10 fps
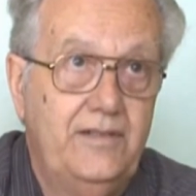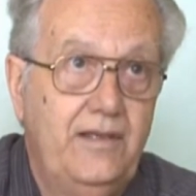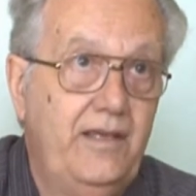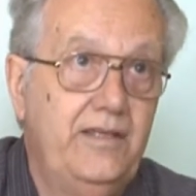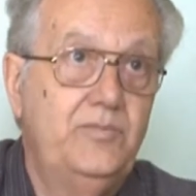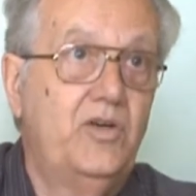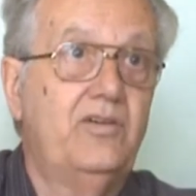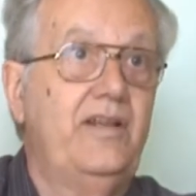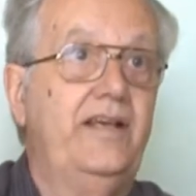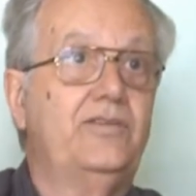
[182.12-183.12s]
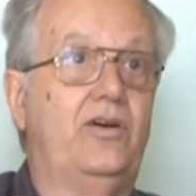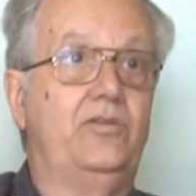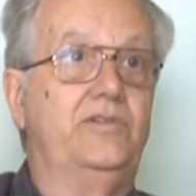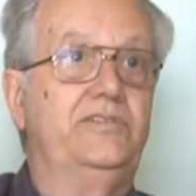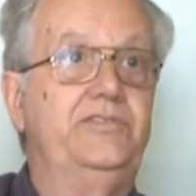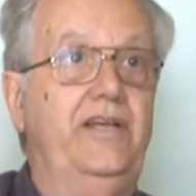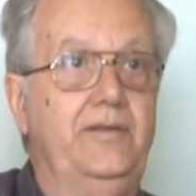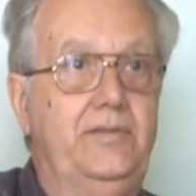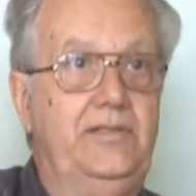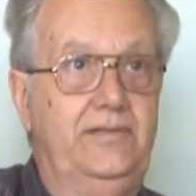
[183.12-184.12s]
is more or less always the
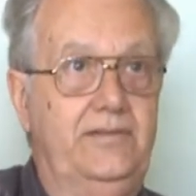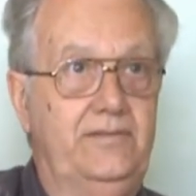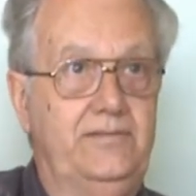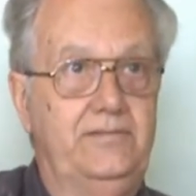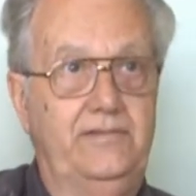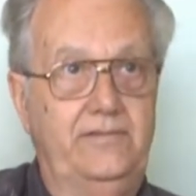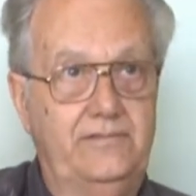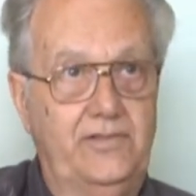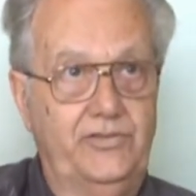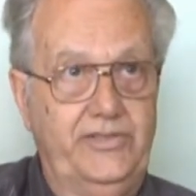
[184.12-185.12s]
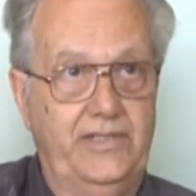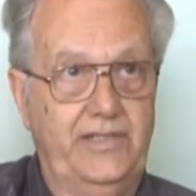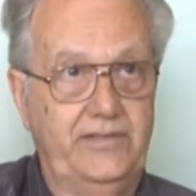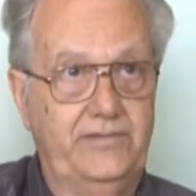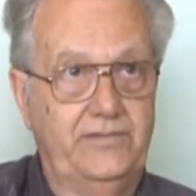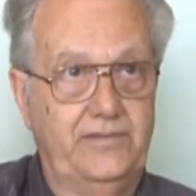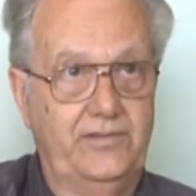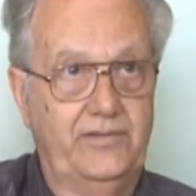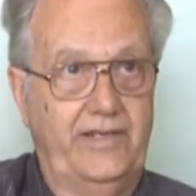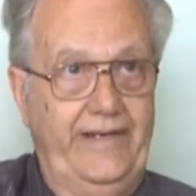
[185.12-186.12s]
same, oscillates
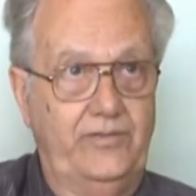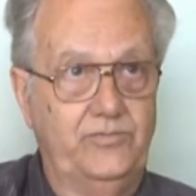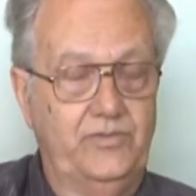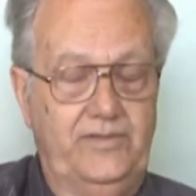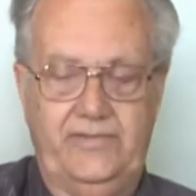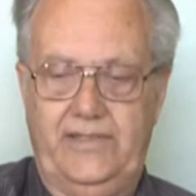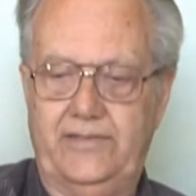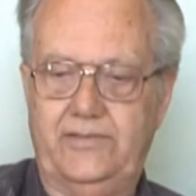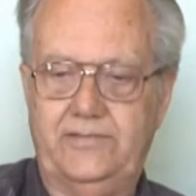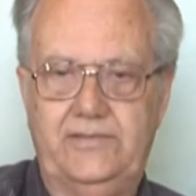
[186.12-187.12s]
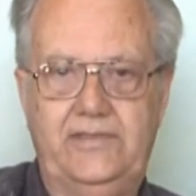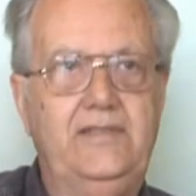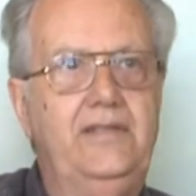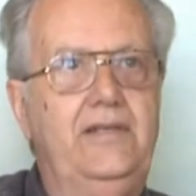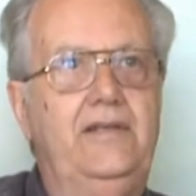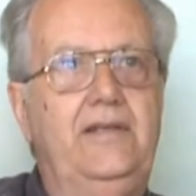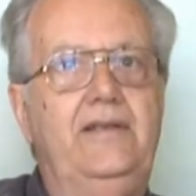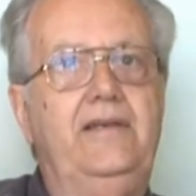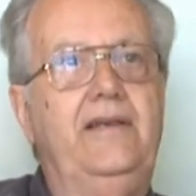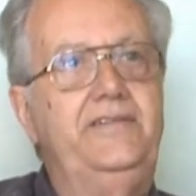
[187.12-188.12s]
on around one value.
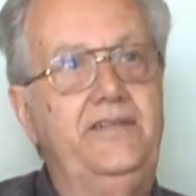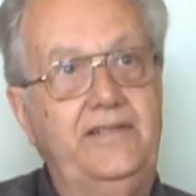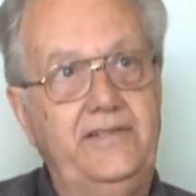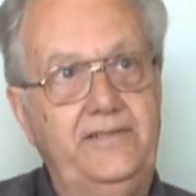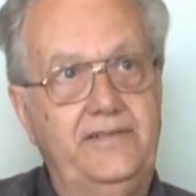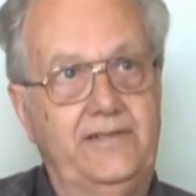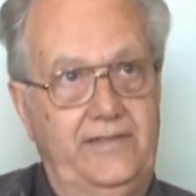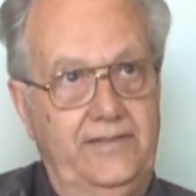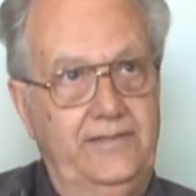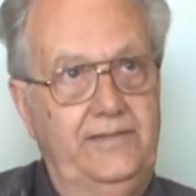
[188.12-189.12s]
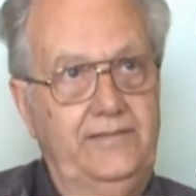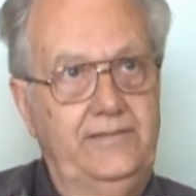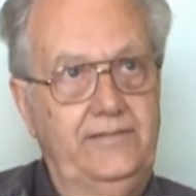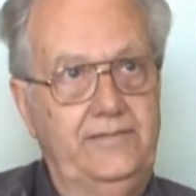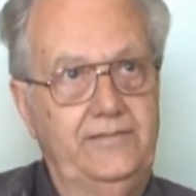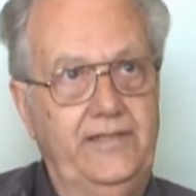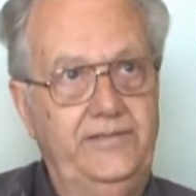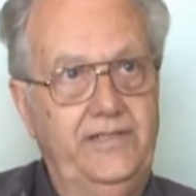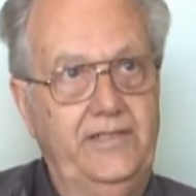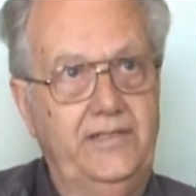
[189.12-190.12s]
It's a critical angle.
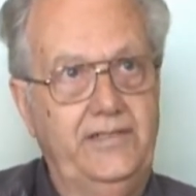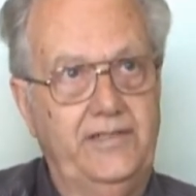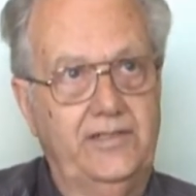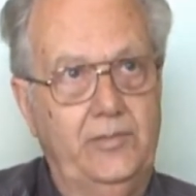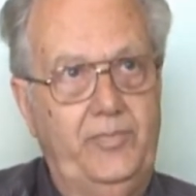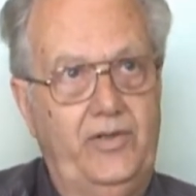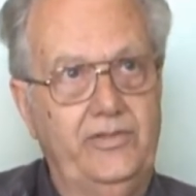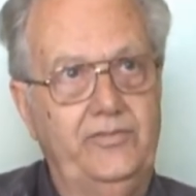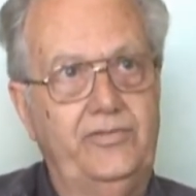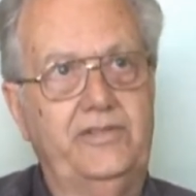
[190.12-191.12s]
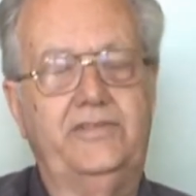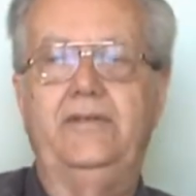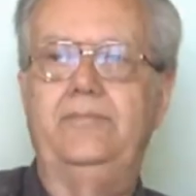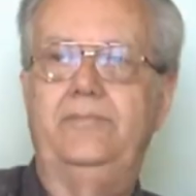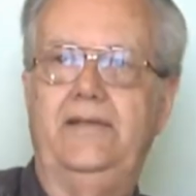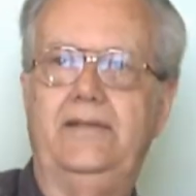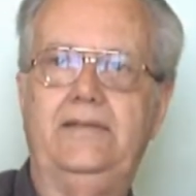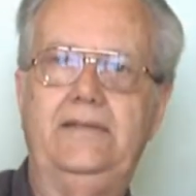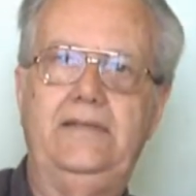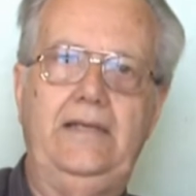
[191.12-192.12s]
It's a critical point for the sand pile.
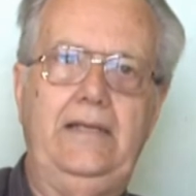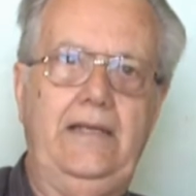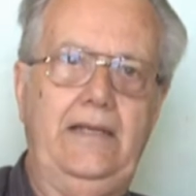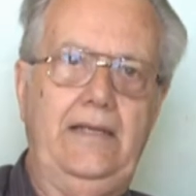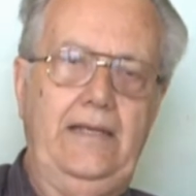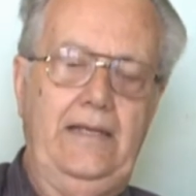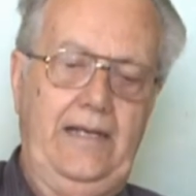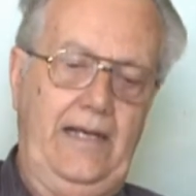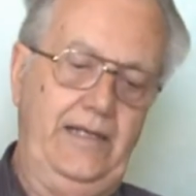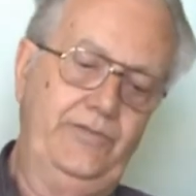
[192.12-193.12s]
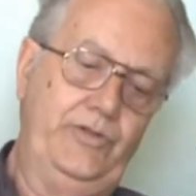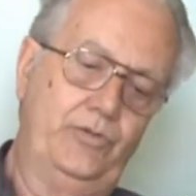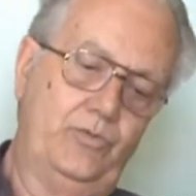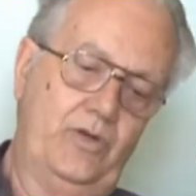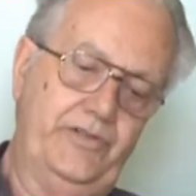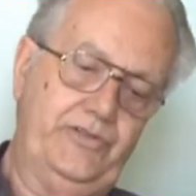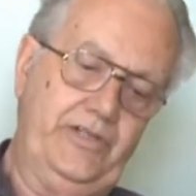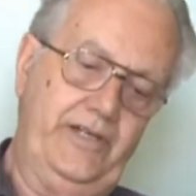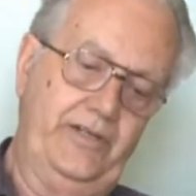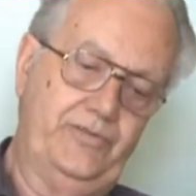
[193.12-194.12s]
And if you
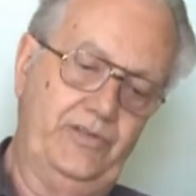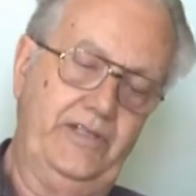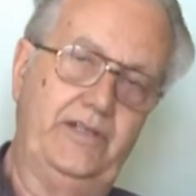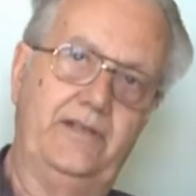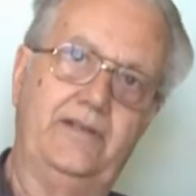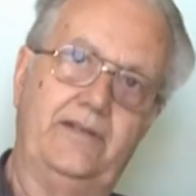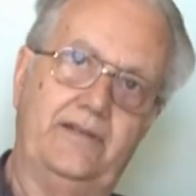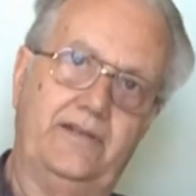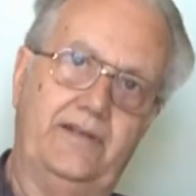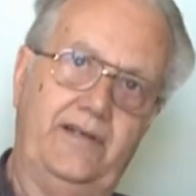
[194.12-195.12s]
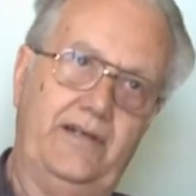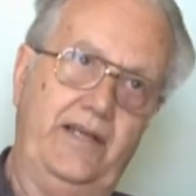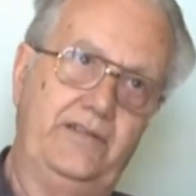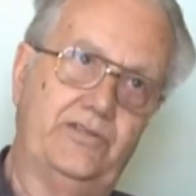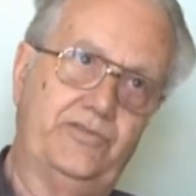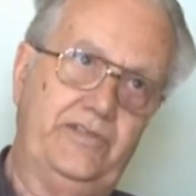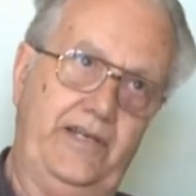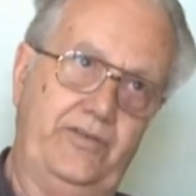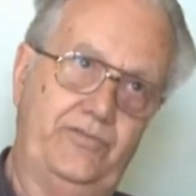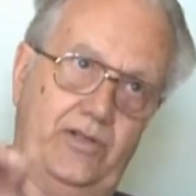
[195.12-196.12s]
watch carefully the grains of
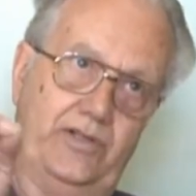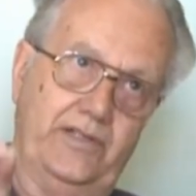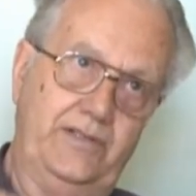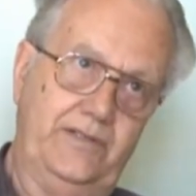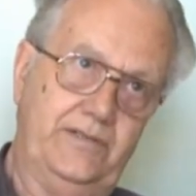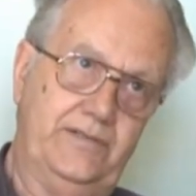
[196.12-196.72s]
sand falling,